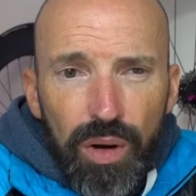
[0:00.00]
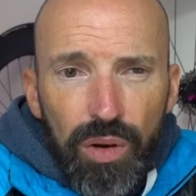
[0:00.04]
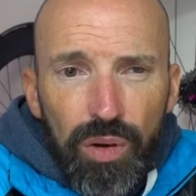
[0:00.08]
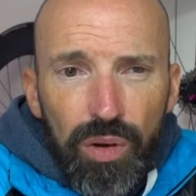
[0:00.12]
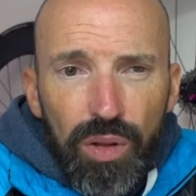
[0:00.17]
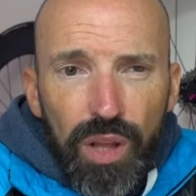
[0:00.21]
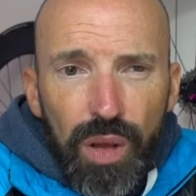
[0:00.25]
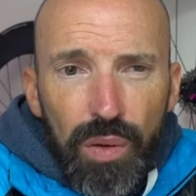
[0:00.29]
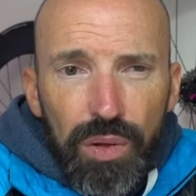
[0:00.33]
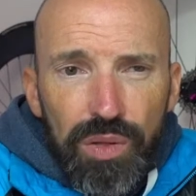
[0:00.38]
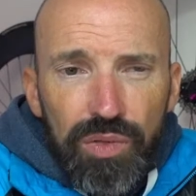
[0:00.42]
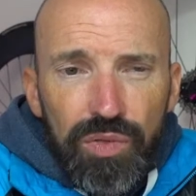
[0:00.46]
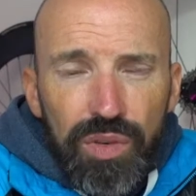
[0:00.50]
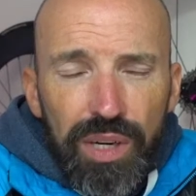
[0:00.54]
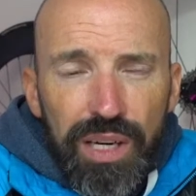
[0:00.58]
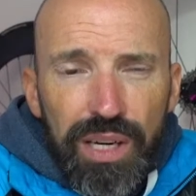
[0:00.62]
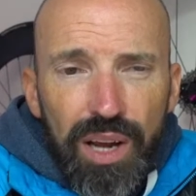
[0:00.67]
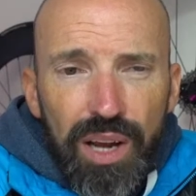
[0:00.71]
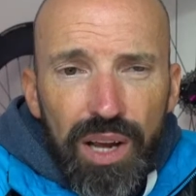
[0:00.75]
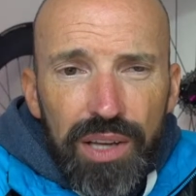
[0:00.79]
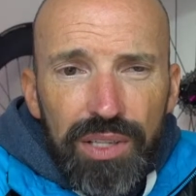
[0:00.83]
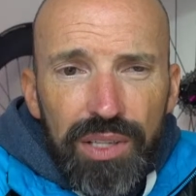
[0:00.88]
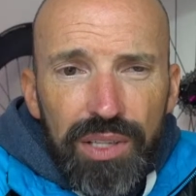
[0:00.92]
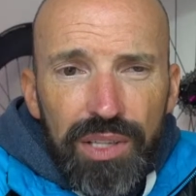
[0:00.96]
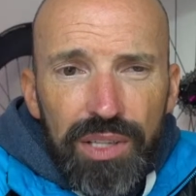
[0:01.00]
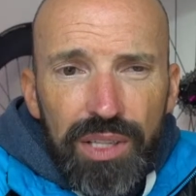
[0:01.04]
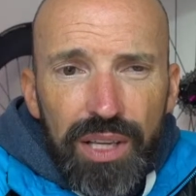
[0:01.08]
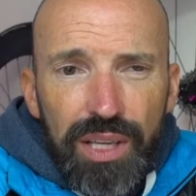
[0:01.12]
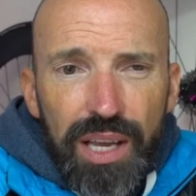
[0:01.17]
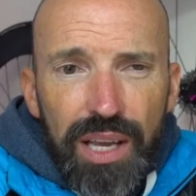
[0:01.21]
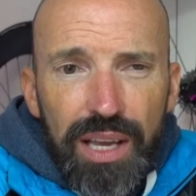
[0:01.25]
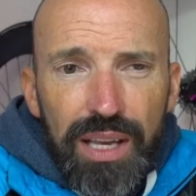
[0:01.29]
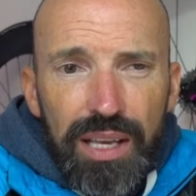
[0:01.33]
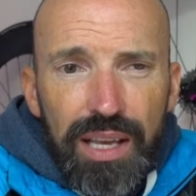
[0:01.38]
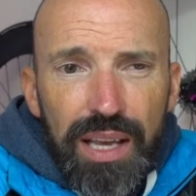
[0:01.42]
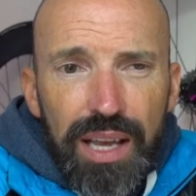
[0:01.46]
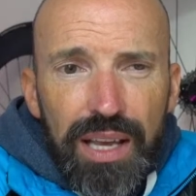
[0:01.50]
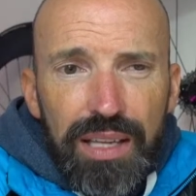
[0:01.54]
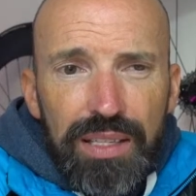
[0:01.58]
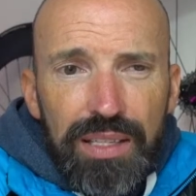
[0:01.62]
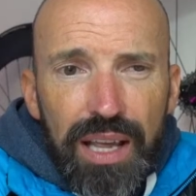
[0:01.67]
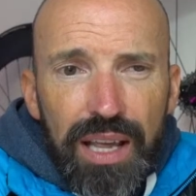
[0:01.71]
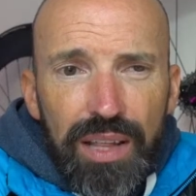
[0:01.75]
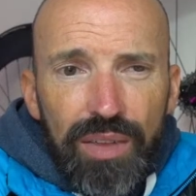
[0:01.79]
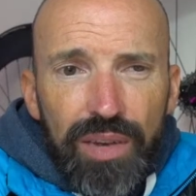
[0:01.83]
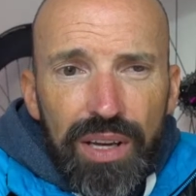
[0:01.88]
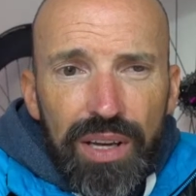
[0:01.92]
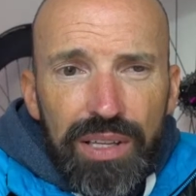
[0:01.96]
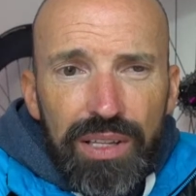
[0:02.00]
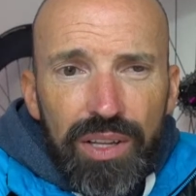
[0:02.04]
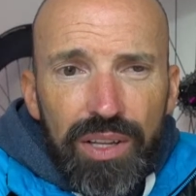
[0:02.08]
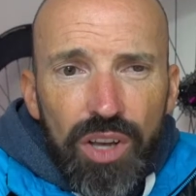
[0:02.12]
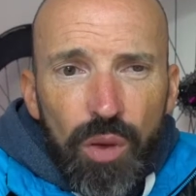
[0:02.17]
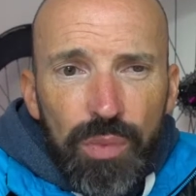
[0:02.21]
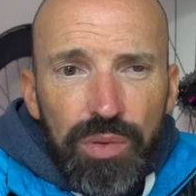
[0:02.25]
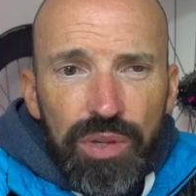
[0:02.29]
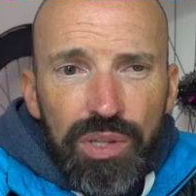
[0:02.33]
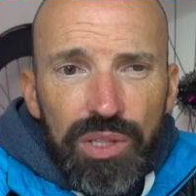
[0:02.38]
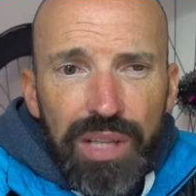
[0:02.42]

Although what's really nice to see is that the rest of the options,